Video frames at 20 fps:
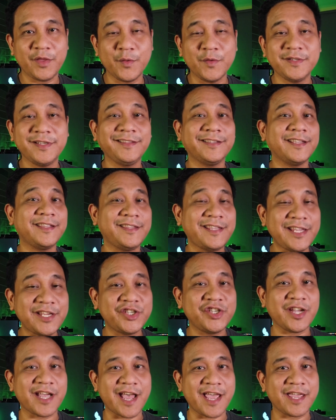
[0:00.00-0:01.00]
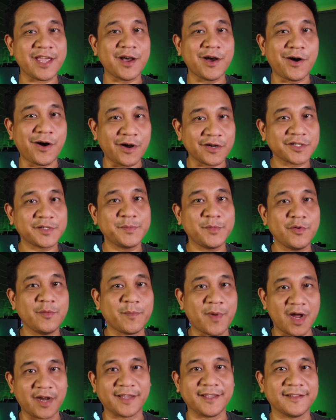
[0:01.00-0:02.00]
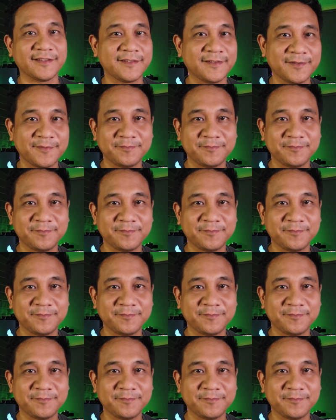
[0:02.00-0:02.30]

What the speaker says: using the DJI Osmo Pocket.